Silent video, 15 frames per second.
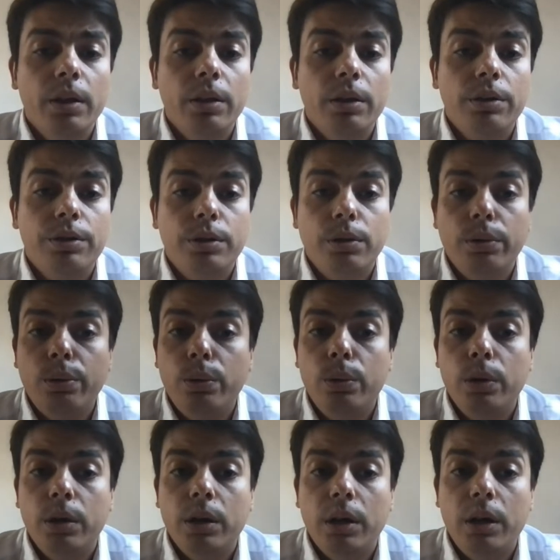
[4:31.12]

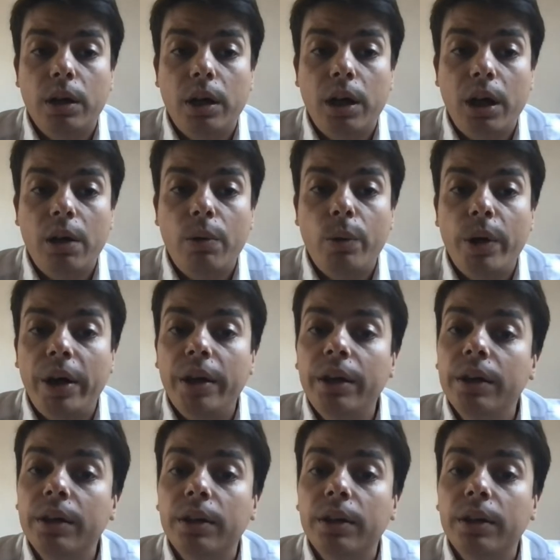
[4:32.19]
So our